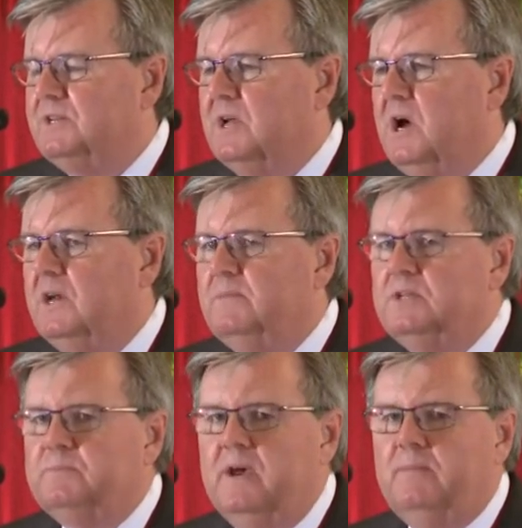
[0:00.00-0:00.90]

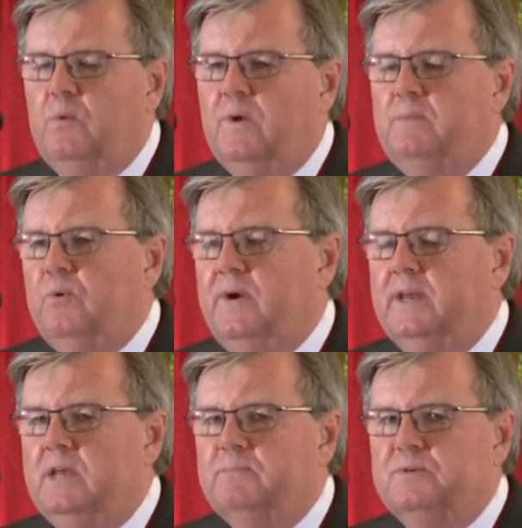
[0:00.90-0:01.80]
economies by about
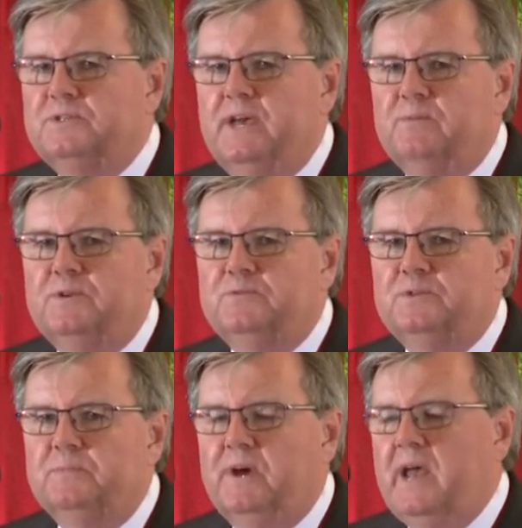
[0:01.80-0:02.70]
1.8%, which
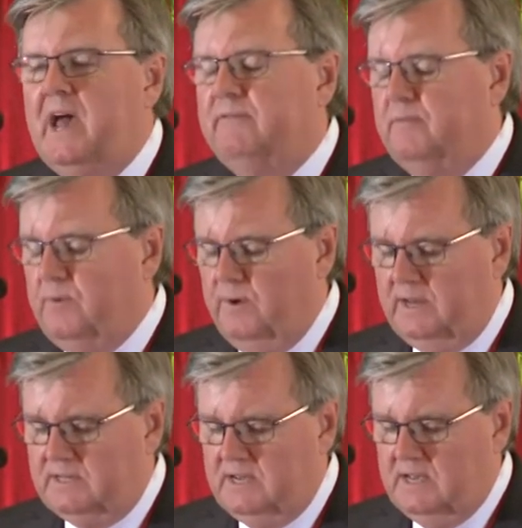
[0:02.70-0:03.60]
was about a half a point